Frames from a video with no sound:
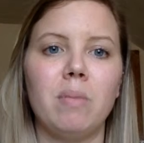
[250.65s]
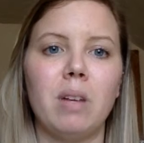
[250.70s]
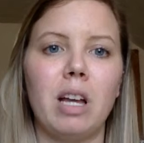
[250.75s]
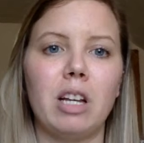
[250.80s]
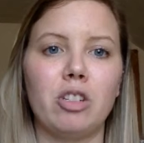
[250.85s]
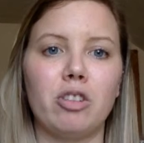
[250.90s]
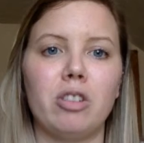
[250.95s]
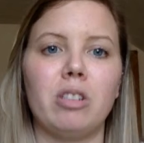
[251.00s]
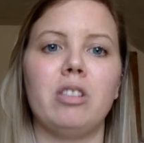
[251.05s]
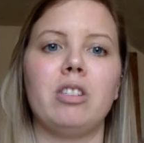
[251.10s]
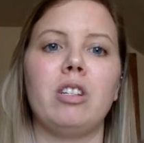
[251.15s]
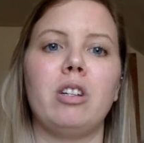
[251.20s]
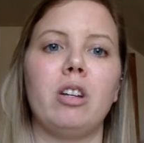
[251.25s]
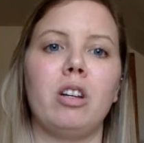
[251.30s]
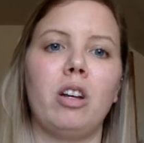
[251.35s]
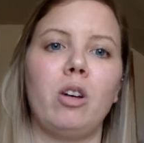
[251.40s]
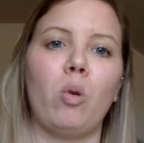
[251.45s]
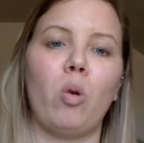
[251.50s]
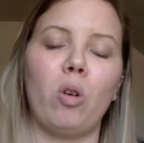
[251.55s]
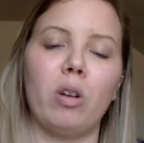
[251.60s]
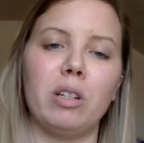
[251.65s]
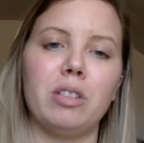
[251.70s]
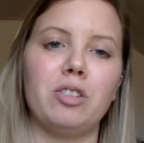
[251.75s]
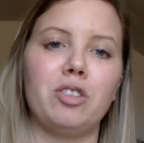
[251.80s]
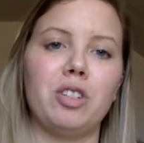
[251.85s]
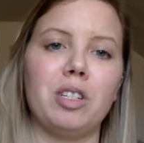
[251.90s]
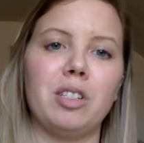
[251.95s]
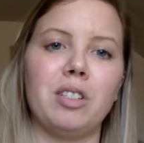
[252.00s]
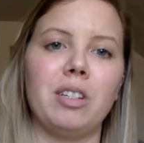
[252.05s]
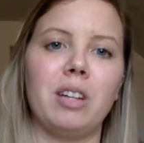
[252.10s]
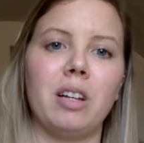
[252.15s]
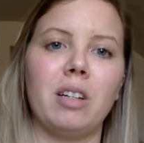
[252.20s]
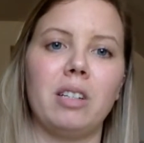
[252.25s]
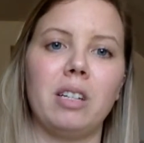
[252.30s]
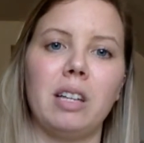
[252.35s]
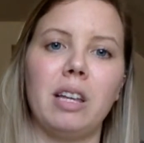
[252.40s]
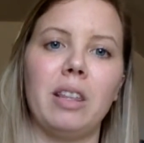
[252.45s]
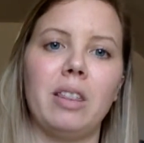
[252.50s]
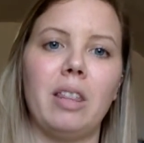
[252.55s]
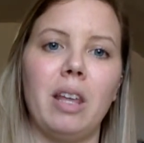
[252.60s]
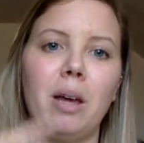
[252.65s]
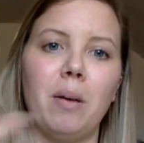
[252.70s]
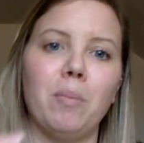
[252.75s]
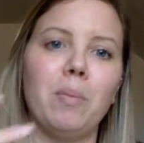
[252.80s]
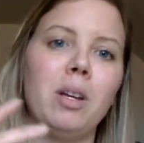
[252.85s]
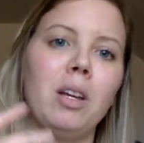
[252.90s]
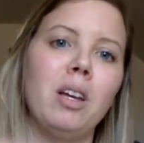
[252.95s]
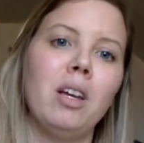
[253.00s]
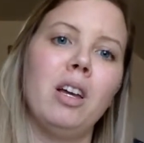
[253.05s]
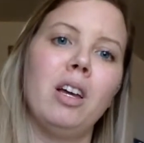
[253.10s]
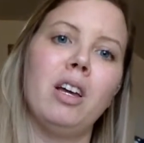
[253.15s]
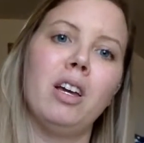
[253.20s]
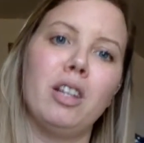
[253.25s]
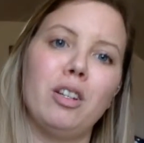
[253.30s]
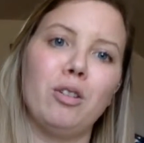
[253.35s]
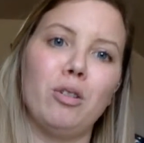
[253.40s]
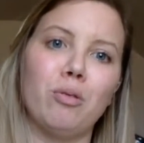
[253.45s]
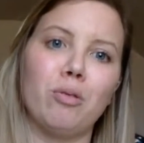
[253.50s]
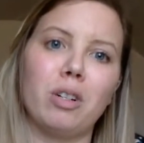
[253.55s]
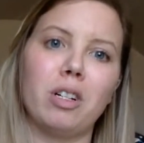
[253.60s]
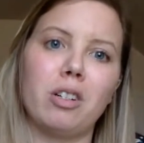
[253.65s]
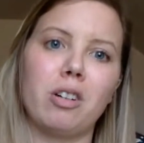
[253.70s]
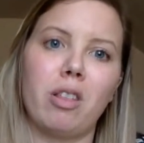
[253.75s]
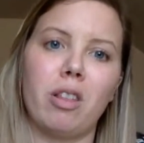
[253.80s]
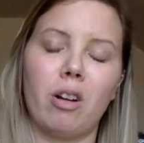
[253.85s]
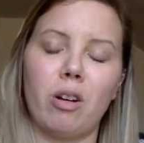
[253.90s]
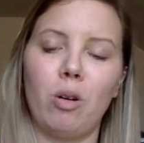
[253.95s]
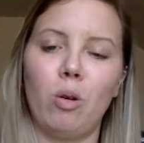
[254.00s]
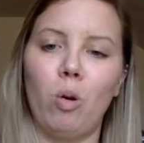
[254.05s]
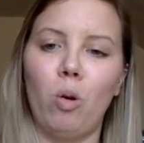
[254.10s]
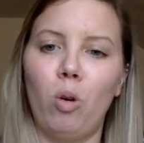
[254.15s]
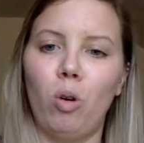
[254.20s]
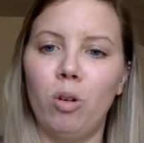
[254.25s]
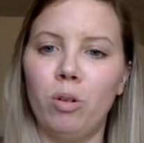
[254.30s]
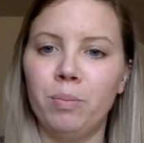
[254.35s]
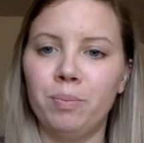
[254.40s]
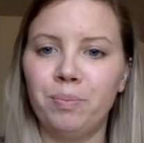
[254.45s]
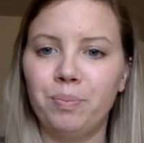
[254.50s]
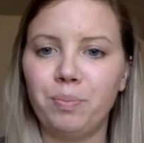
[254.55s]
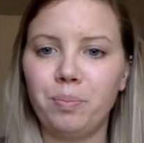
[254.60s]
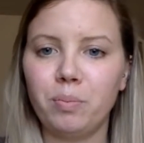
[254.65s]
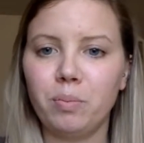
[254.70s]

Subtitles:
extrinsic or intrinsic, to get them to reach their goal.